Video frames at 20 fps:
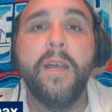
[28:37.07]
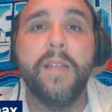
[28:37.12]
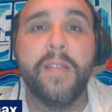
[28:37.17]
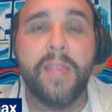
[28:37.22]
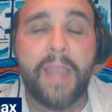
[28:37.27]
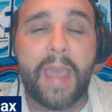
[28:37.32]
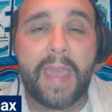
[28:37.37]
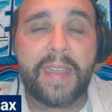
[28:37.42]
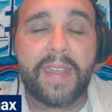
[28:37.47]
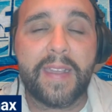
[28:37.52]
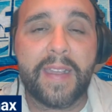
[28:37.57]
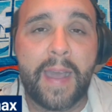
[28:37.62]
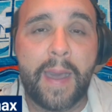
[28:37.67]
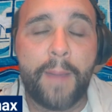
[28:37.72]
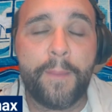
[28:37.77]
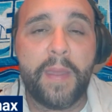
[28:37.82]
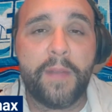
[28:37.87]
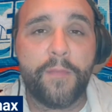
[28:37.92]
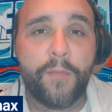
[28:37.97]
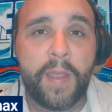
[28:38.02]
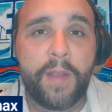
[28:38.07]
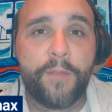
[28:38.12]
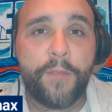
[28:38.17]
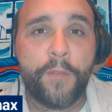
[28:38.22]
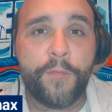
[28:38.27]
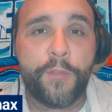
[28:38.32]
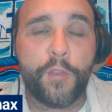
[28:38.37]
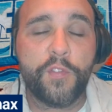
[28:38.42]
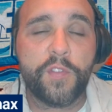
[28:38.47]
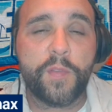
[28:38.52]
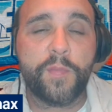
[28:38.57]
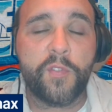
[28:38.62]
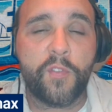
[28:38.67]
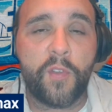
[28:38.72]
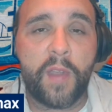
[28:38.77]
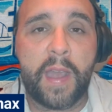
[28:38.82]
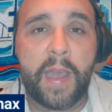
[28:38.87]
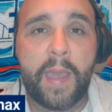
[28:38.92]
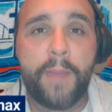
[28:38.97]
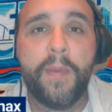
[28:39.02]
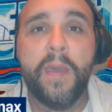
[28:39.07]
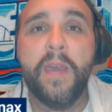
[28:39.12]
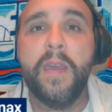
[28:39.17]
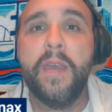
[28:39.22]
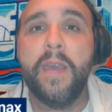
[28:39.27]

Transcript: Like, comment, rate, review, subscribe.